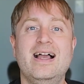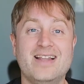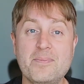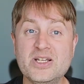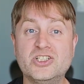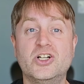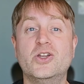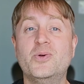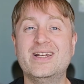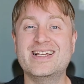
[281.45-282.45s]
Let me show
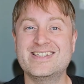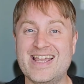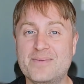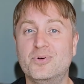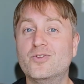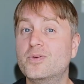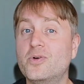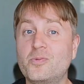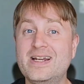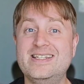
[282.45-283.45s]
you an example from a
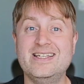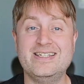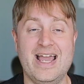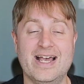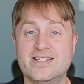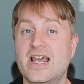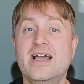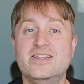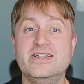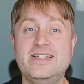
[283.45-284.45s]
recent test
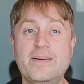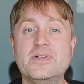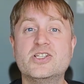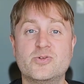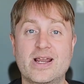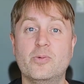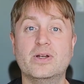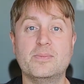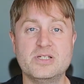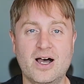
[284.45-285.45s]
to demonstrate what
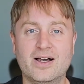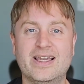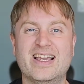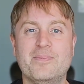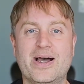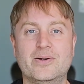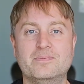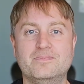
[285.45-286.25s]
I'm talking about.